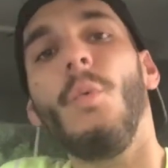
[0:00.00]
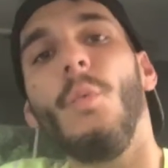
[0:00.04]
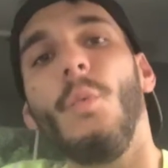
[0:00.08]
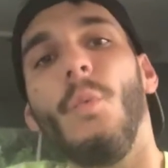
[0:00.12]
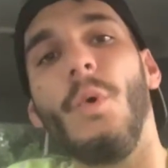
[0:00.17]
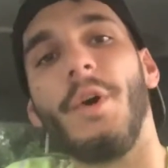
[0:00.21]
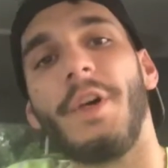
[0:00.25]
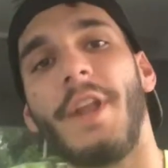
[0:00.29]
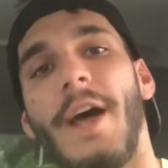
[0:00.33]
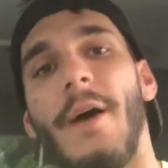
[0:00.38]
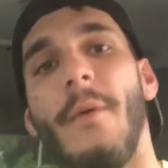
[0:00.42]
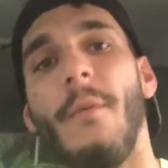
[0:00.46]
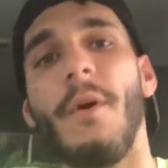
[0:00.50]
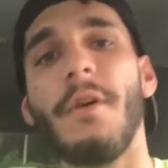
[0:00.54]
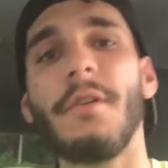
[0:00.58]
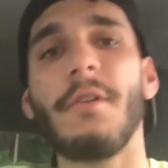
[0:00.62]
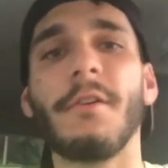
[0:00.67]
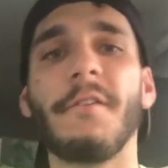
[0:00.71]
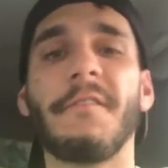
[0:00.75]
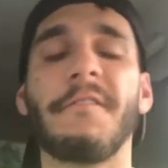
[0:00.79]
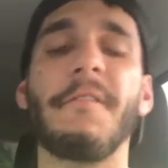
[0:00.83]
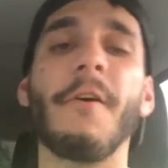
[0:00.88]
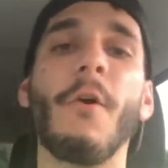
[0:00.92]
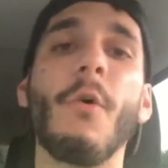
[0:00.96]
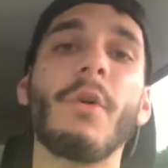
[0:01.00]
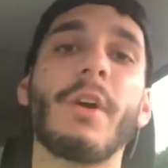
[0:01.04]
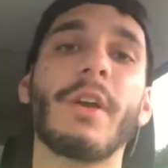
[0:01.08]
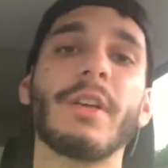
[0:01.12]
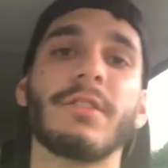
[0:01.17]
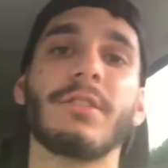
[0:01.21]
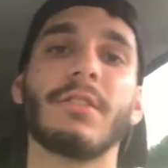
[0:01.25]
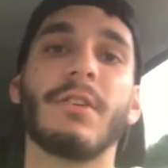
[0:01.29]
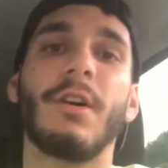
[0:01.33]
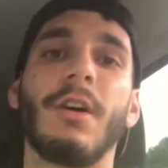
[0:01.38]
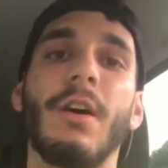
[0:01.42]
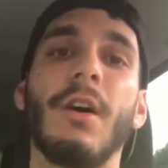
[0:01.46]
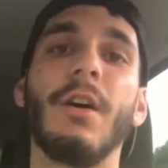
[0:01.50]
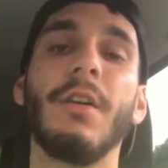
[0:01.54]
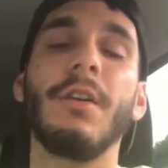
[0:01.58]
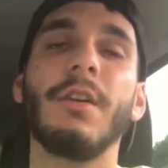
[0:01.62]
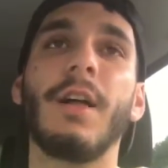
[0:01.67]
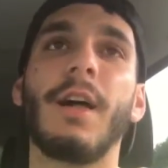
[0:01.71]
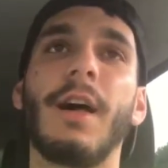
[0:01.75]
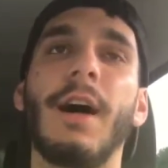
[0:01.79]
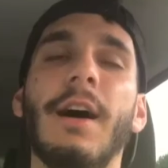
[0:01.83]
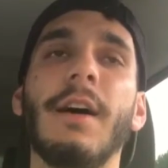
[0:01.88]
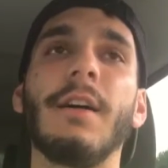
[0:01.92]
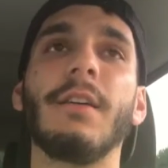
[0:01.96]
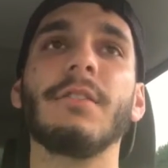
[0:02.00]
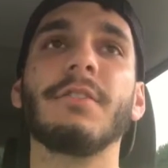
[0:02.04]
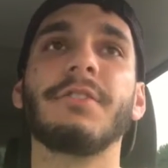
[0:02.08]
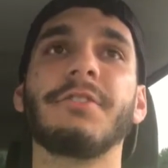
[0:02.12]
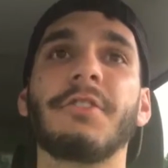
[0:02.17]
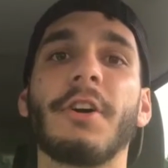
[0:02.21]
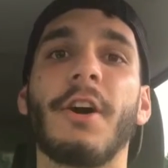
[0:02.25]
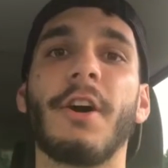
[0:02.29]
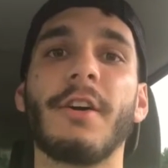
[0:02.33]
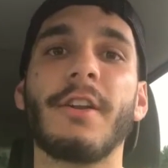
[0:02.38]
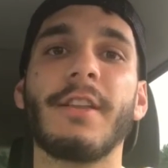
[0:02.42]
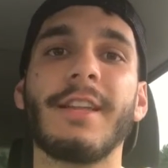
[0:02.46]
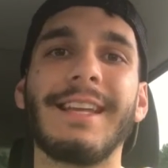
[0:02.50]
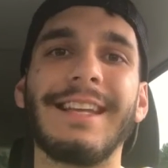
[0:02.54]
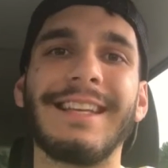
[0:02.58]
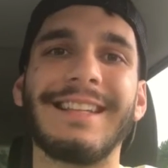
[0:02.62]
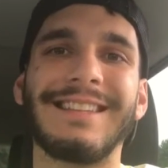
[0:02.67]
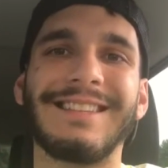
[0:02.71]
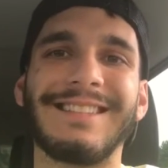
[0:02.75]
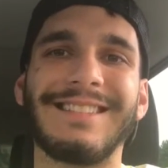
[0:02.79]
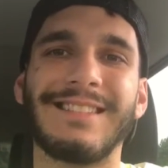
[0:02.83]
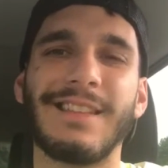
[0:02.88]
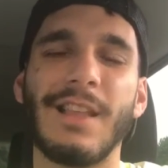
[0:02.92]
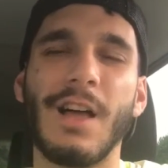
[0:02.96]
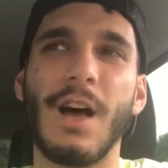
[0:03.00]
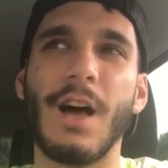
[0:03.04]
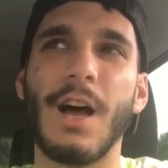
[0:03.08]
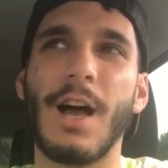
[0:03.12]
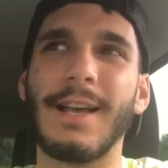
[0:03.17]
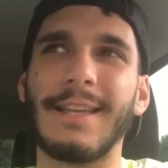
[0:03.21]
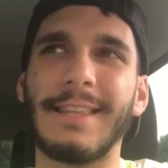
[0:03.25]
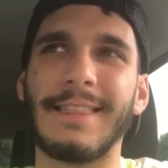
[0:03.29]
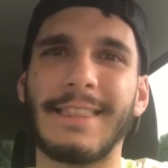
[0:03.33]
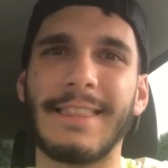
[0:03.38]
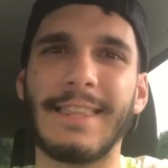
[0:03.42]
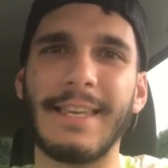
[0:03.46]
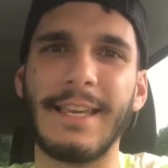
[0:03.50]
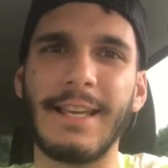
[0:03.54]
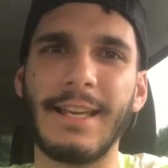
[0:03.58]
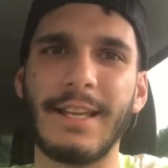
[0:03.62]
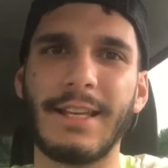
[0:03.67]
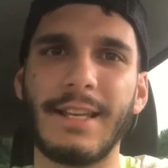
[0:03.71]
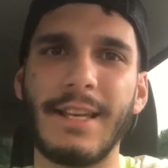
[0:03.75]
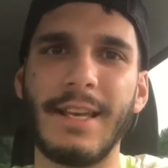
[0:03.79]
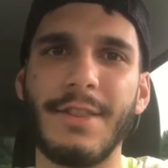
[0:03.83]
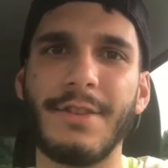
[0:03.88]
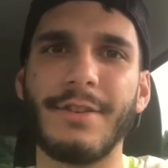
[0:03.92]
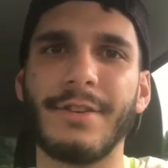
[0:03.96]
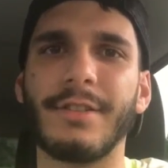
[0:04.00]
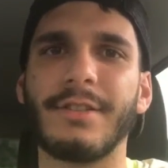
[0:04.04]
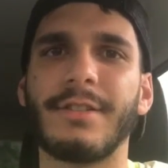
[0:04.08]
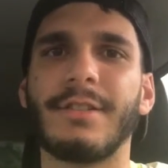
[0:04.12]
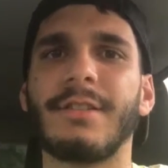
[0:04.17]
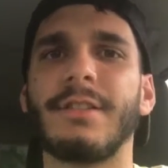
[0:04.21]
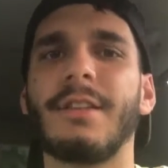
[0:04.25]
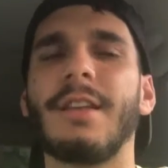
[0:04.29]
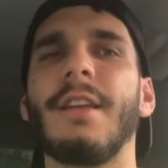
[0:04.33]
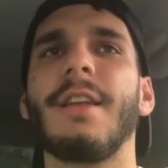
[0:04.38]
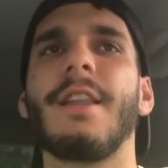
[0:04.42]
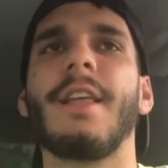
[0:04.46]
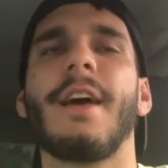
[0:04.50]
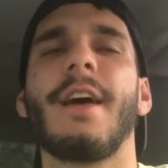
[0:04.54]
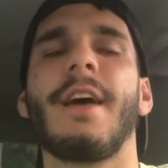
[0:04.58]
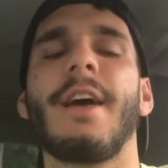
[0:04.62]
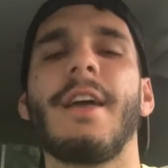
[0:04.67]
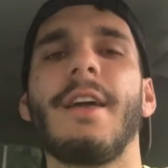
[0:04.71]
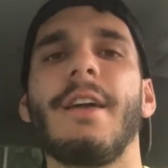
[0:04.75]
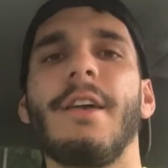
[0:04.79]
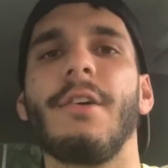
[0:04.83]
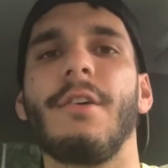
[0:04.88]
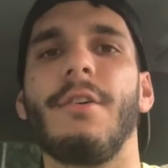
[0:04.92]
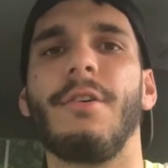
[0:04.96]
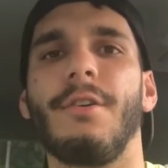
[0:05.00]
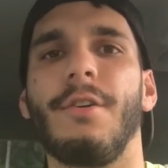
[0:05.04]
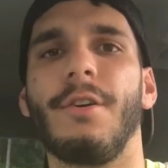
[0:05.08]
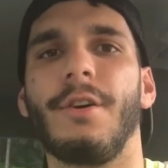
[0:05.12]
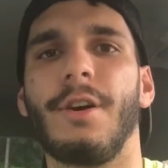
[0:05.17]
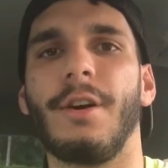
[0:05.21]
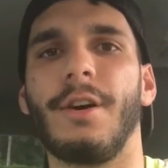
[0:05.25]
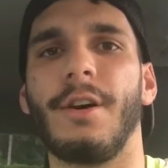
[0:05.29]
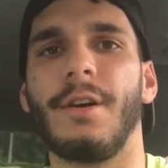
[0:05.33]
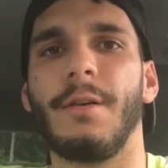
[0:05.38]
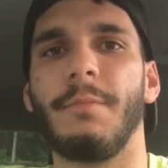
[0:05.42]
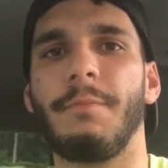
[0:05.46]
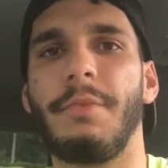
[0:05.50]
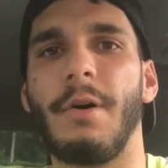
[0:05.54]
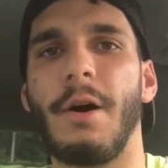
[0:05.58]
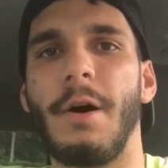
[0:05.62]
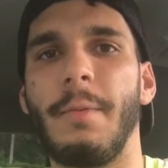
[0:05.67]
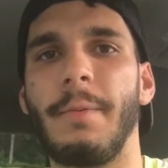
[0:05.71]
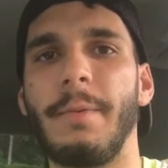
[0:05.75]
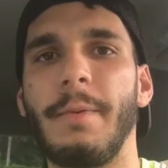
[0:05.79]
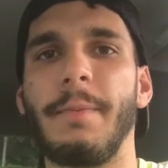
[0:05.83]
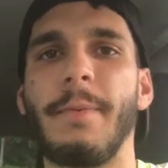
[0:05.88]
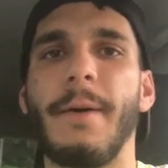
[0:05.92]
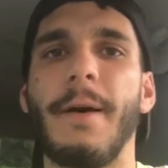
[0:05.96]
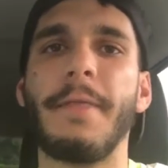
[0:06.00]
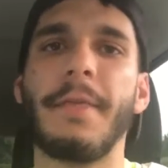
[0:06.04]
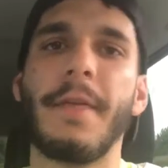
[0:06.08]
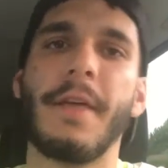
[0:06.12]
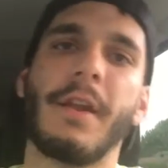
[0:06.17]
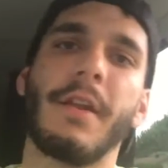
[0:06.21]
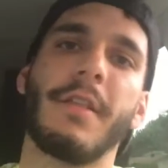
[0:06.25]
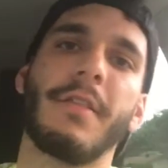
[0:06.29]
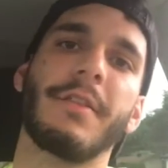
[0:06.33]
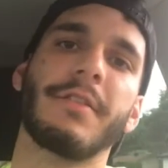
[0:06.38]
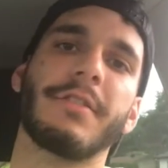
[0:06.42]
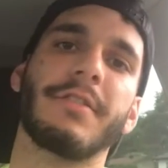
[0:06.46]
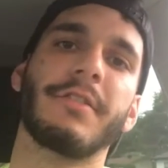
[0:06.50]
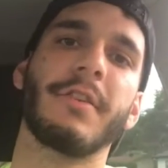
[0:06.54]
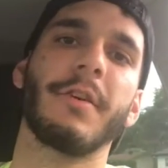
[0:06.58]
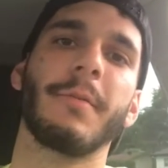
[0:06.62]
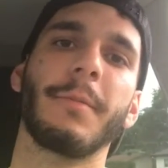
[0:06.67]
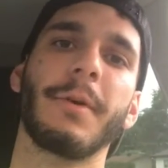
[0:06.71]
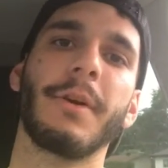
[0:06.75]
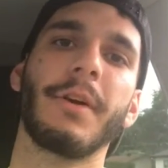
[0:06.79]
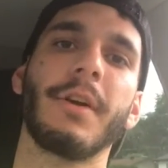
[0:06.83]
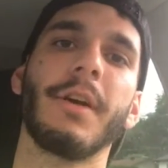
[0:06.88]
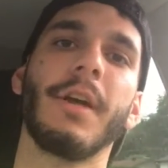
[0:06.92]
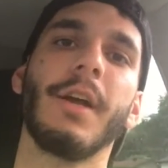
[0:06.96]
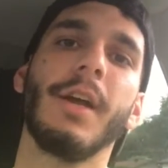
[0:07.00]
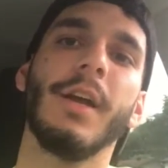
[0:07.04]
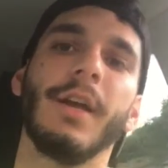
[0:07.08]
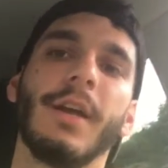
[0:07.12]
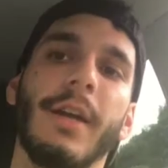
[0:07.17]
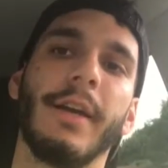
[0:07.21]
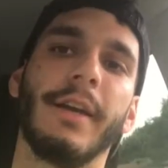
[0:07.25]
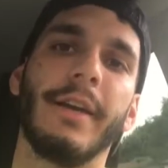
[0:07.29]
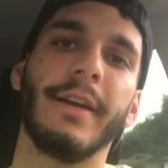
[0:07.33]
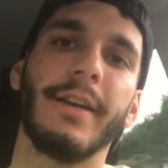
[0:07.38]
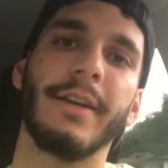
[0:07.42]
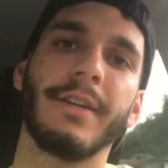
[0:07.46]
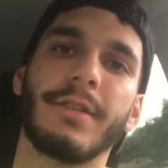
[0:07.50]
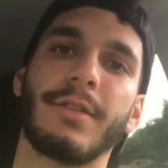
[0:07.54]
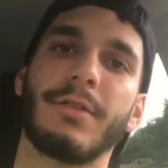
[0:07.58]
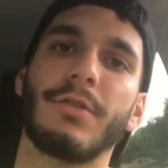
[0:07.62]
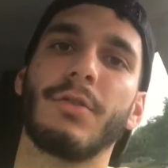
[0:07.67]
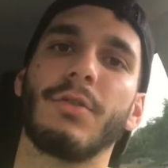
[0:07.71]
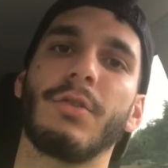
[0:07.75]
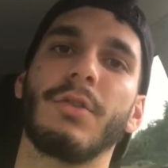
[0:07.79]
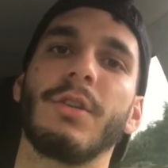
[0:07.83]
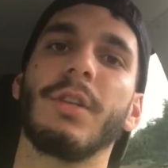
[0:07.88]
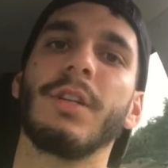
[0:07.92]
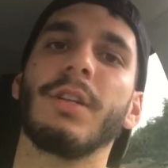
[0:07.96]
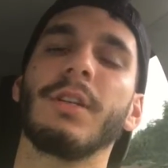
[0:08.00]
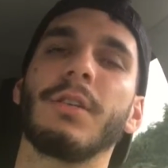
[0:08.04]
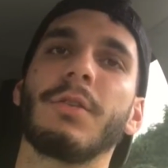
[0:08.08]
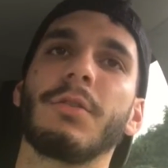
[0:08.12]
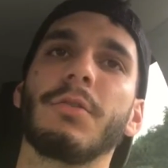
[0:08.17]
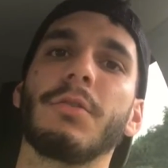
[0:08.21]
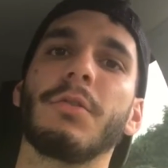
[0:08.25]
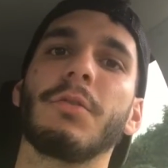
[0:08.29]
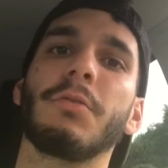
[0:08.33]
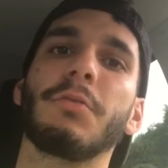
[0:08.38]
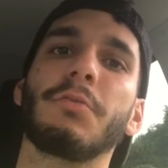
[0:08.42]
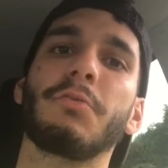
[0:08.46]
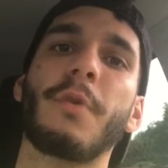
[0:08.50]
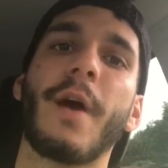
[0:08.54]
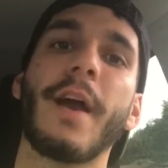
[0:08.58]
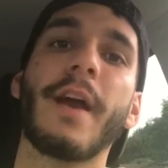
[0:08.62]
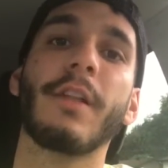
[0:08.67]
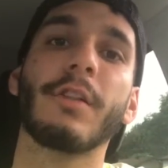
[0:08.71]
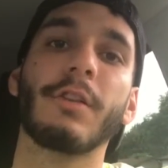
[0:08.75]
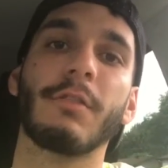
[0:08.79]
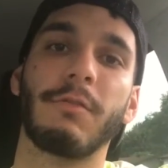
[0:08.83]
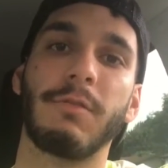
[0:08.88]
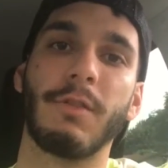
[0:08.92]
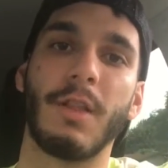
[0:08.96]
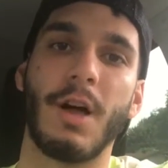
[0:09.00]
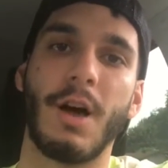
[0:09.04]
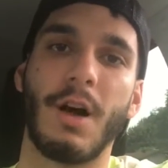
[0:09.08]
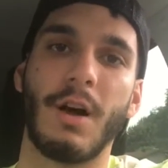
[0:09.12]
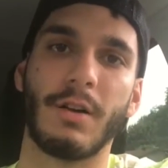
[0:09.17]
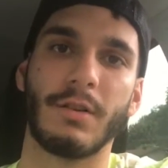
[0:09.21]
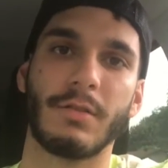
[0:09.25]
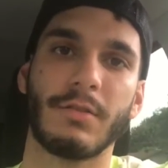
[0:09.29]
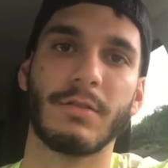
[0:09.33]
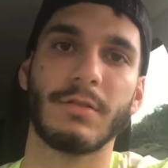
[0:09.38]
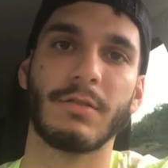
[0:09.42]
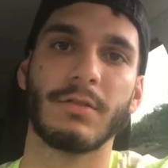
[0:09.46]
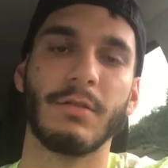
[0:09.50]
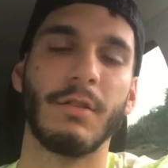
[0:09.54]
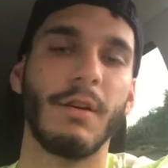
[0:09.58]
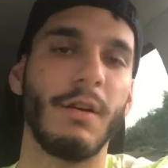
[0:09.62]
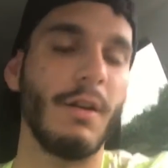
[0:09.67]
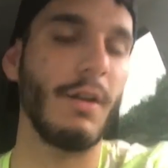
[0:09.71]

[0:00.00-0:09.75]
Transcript: What I want to focus on, starting I think either today or probably by the end of the summer, is regular vlogs,